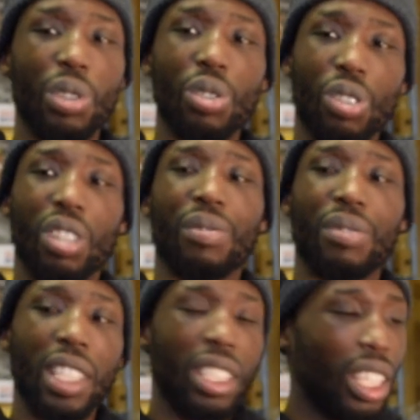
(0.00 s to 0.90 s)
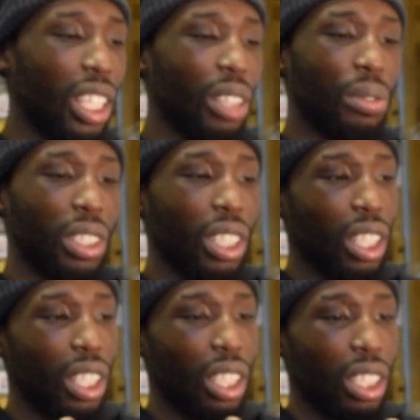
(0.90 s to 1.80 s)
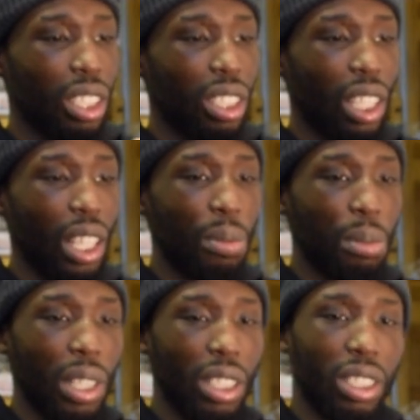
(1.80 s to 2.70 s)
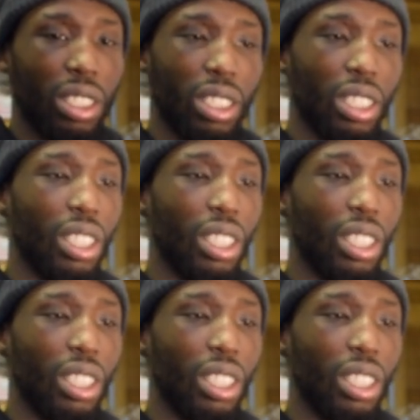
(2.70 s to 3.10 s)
we used to defend here, and the same bits.